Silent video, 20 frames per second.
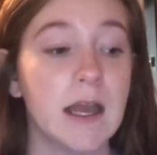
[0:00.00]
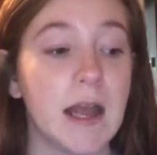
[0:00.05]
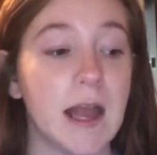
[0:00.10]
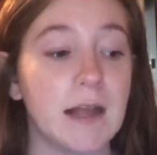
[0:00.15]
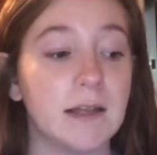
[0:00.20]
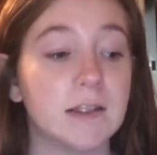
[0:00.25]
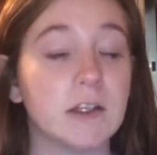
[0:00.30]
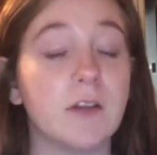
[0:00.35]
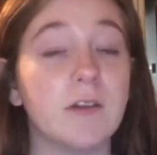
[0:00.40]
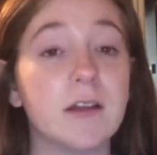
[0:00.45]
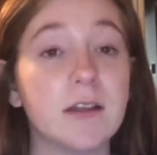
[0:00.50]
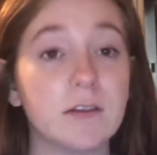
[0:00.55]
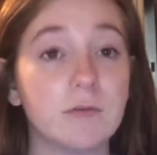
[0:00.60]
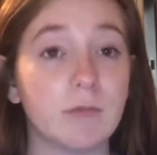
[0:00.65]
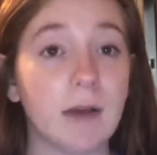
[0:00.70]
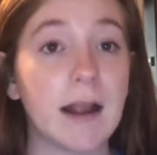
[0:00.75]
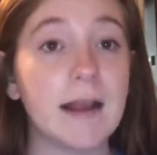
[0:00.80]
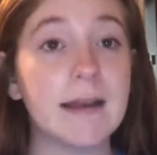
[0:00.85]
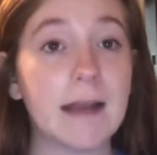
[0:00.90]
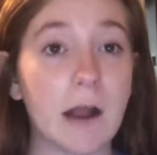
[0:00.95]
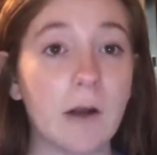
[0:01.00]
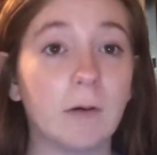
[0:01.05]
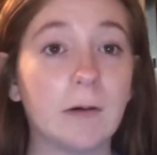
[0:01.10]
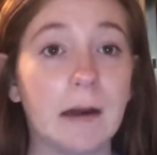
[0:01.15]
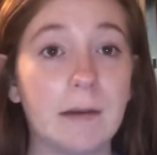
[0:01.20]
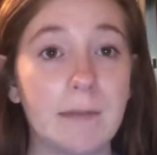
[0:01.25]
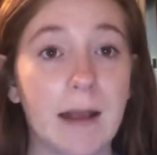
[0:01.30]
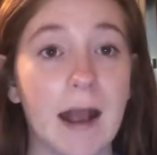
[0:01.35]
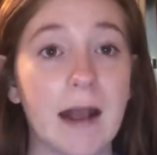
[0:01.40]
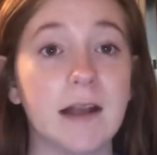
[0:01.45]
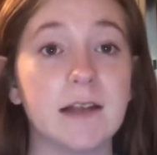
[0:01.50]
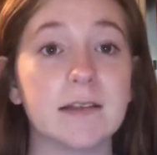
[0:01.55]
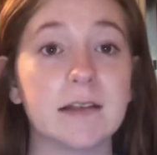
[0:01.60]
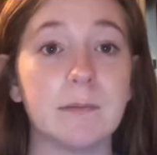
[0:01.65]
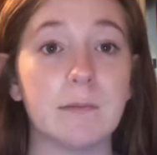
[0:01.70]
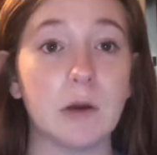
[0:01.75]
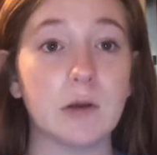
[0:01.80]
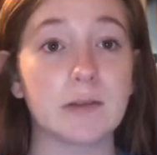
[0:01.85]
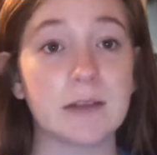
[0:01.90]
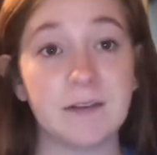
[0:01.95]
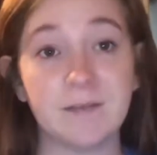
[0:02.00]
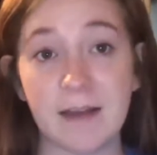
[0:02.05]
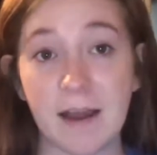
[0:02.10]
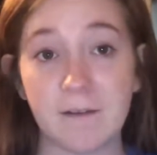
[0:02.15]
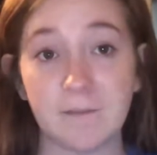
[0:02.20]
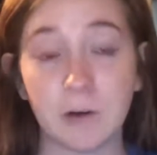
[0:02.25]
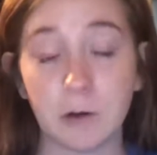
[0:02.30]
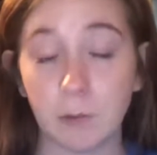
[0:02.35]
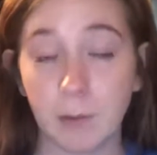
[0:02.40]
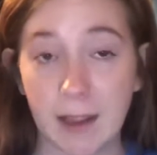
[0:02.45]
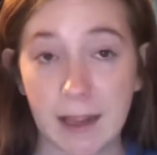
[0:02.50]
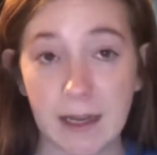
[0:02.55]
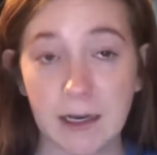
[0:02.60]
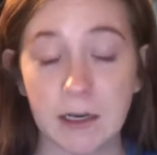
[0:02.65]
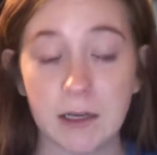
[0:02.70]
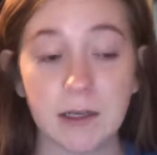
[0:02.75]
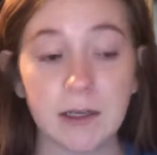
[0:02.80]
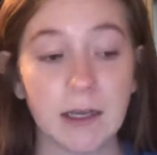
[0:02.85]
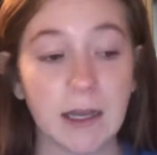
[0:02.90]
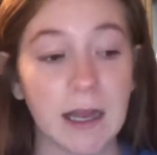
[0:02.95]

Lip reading: And so that right now where I'm at is the most I've ever weighed.